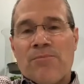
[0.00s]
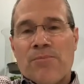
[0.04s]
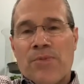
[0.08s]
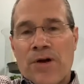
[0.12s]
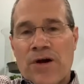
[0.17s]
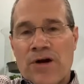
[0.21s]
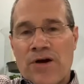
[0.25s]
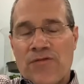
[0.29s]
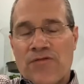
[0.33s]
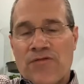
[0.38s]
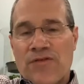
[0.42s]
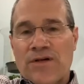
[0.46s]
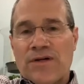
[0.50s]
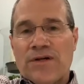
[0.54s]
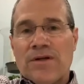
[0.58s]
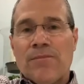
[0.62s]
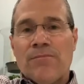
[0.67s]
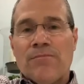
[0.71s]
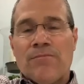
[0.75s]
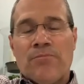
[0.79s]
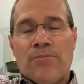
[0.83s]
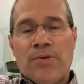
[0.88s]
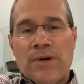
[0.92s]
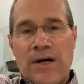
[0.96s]
perfect.
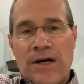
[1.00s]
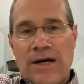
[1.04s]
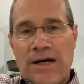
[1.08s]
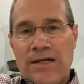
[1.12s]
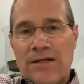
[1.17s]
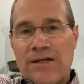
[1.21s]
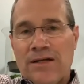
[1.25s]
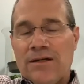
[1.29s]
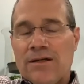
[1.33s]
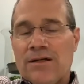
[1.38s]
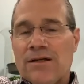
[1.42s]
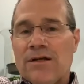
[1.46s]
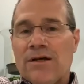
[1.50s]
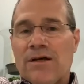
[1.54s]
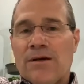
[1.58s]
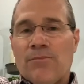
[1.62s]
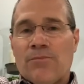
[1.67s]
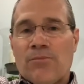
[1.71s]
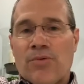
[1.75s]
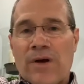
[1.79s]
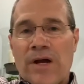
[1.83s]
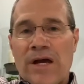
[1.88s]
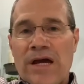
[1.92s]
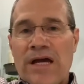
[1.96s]
But
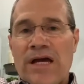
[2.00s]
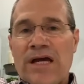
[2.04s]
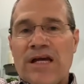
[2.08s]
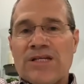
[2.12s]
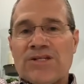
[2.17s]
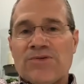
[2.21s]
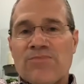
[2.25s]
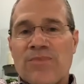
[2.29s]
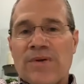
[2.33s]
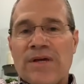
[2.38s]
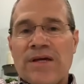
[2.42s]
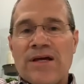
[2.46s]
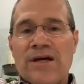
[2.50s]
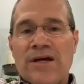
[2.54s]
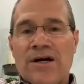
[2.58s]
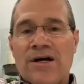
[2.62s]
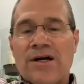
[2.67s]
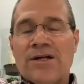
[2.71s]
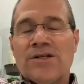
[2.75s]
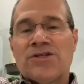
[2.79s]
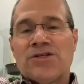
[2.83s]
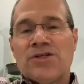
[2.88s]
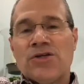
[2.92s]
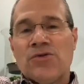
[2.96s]
praise be
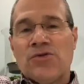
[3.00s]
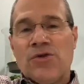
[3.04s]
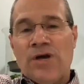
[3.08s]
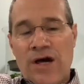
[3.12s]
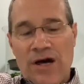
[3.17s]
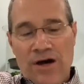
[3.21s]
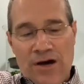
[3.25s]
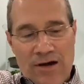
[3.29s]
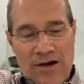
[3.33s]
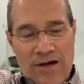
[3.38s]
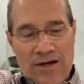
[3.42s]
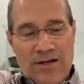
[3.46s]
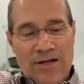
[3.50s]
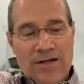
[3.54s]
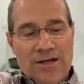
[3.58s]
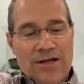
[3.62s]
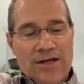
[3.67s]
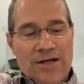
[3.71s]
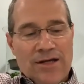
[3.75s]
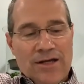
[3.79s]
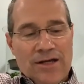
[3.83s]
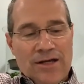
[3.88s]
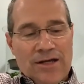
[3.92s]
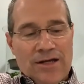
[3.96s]
unto God,
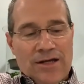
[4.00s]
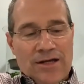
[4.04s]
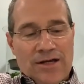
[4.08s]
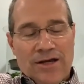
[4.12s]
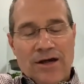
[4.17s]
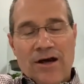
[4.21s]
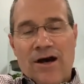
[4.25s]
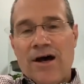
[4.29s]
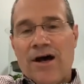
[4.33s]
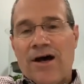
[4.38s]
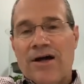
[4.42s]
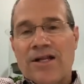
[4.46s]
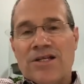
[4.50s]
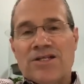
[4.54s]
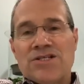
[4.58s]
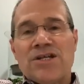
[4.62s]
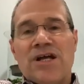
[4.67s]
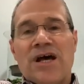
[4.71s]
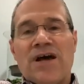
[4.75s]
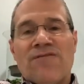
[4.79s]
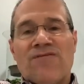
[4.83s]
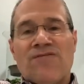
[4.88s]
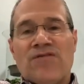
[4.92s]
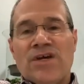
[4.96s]
God is
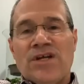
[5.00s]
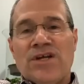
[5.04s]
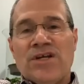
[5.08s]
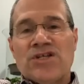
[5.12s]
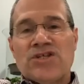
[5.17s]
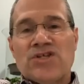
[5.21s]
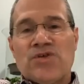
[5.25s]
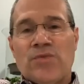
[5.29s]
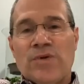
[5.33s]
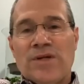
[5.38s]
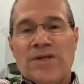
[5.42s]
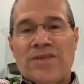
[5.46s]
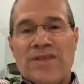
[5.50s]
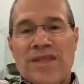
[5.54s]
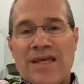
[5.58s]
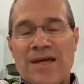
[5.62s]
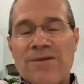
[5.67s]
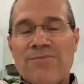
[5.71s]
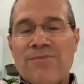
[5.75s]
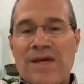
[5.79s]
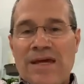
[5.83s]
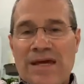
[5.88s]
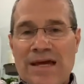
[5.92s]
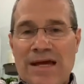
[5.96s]
not finished with
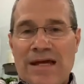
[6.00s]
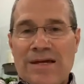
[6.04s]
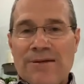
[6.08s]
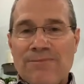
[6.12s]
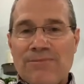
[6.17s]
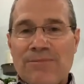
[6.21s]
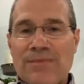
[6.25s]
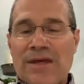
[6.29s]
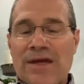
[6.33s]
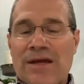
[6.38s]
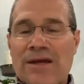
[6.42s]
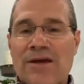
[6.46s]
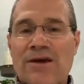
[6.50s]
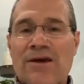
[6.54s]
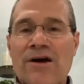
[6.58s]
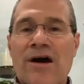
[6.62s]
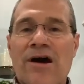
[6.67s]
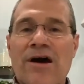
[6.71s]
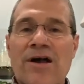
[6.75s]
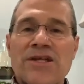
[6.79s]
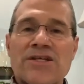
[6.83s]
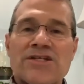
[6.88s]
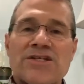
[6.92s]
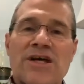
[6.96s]
them yet, and
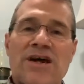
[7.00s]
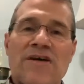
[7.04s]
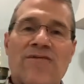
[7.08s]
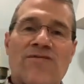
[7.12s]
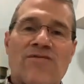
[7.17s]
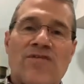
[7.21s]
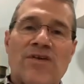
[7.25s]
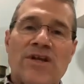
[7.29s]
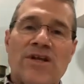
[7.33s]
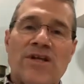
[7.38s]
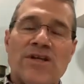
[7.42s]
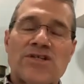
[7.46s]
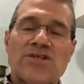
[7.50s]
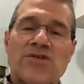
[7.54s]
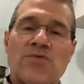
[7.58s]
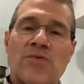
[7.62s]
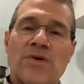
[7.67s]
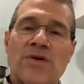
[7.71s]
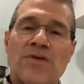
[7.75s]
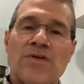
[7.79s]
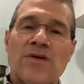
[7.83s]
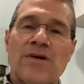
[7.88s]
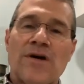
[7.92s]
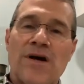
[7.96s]
God is not finished
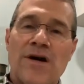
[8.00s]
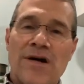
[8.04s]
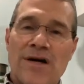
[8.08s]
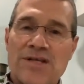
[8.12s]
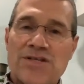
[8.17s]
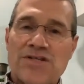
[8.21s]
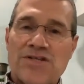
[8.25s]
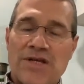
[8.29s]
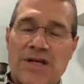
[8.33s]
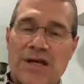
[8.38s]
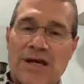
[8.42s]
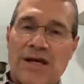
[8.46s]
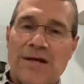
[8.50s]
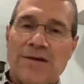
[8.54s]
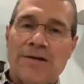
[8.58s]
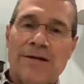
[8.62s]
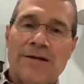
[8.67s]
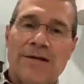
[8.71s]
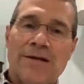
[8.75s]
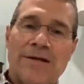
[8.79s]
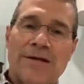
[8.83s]
with us yet.